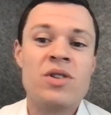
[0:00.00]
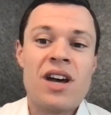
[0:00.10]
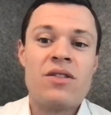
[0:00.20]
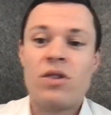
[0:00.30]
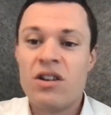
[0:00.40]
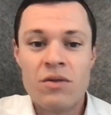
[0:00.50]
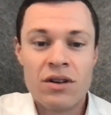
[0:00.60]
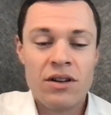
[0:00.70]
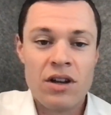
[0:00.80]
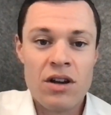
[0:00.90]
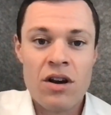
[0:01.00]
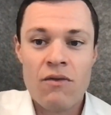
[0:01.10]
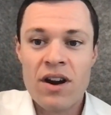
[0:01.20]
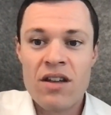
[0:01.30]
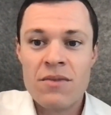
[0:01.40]
because I thought you had
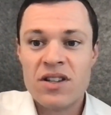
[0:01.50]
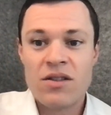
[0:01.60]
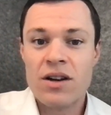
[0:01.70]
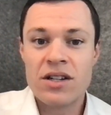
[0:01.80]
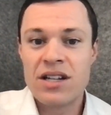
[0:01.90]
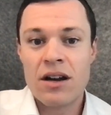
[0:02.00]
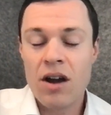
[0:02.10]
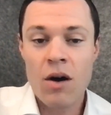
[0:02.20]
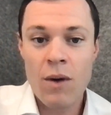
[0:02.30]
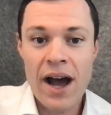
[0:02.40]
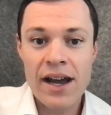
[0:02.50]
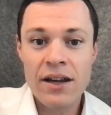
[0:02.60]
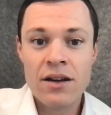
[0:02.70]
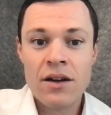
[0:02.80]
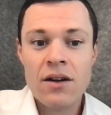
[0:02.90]
got rid of them, and so I just said go
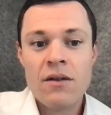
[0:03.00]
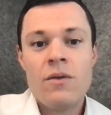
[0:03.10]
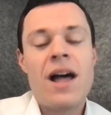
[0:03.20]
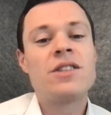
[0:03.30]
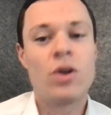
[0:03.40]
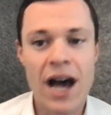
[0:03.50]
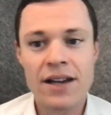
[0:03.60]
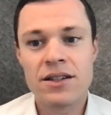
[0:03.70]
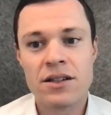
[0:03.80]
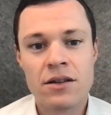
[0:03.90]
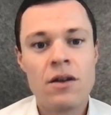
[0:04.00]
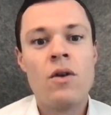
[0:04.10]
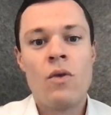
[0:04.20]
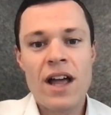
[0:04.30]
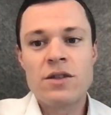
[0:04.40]
away. That's on us.
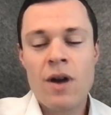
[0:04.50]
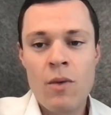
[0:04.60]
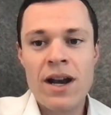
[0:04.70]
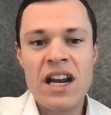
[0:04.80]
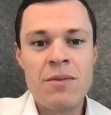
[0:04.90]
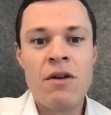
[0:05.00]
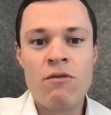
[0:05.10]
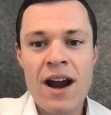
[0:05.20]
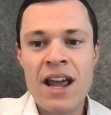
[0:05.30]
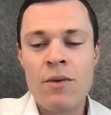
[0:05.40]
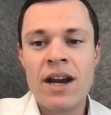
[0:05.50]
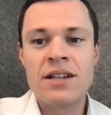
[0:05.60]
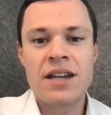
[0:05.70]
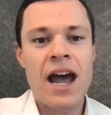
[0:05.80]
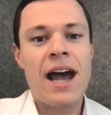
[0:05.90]
Well, that's where we need to be ready, and we
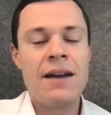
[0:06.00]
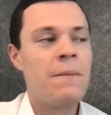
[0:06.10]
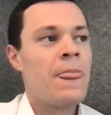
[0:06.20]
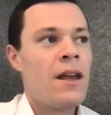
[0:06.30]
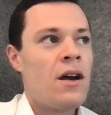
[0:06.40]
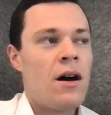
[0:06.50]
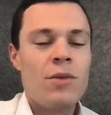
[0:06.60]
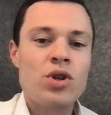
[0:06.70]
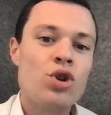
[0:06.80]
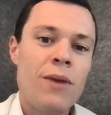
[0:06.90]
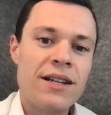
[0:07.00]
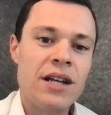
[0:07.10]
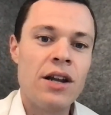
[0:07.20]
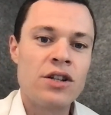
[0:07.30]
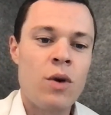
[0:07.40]
need to say, hey, I'm not sure my
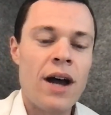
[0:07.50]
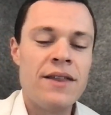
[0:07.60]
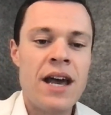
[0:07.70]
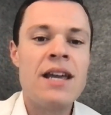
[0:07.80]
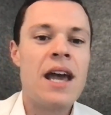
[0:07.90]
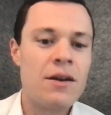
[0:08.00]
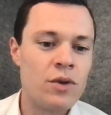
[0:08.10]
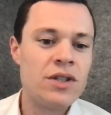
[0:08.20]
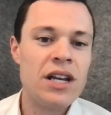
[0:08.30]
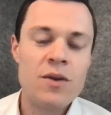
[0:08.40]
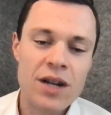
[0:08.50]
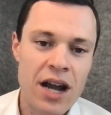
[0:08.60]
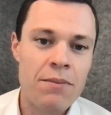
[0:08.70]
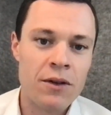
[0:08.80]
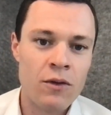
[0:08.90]
seller's quite there yet. We'll see you in a
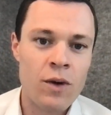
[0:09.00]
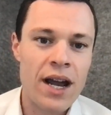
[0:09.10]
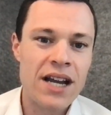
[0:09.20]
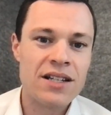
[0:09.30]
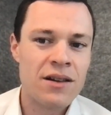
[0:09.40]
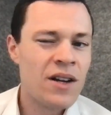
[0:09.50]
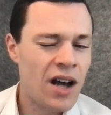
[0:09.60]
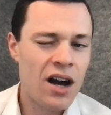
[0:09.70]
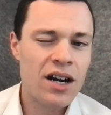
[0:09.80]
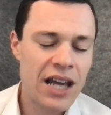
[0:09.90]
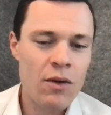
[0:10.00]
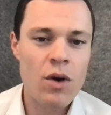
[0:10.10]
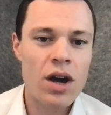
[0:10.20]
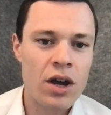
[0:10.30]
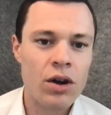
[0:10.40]
couple of weeks. I'm going to keep
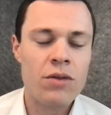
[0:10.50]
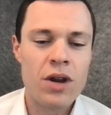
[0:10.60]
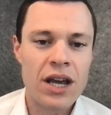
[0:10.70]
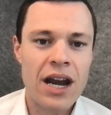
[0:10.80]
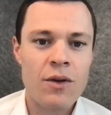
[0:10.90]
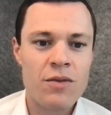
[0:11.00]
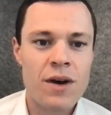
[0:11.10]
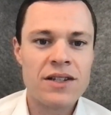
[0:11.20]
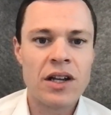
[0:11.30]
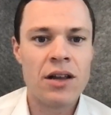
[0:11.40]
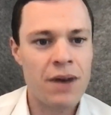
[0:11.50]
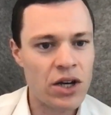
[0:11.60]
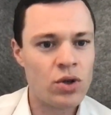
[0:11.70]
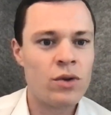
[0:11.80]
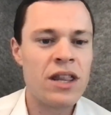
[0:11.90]
working on communicating with my seller,
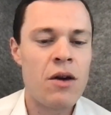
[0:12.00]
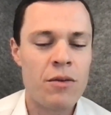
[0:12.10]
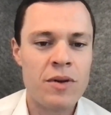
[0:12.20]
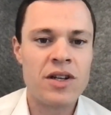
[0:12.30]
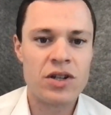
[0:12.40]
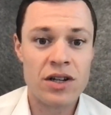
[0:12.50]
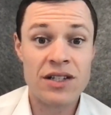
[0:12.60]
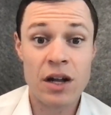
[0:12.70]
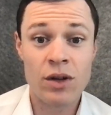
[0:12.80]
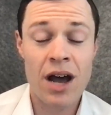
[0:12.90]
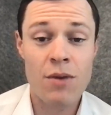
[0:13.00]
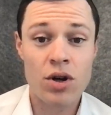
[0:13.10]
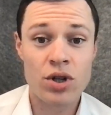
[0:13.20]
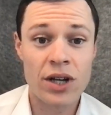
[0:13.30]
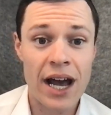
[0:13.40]
make sure that they're in a position to sell come
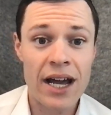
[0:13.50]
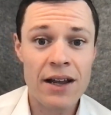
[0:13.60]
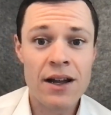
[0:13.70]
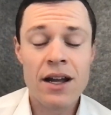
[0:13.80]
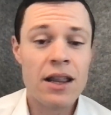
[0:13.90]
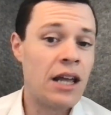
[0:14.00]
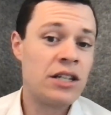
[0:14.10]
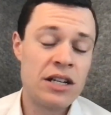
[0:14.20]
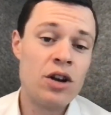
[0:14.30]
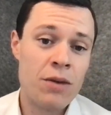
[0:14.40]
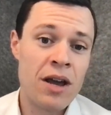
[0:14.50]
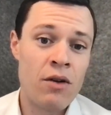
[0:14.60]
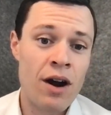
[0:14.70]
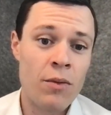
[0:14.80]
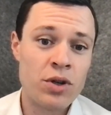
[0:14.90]
auction day. There's still going to be a
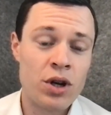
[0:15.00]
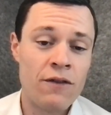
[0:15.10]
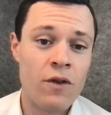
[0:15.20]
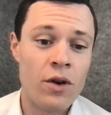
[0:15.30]
great opportunity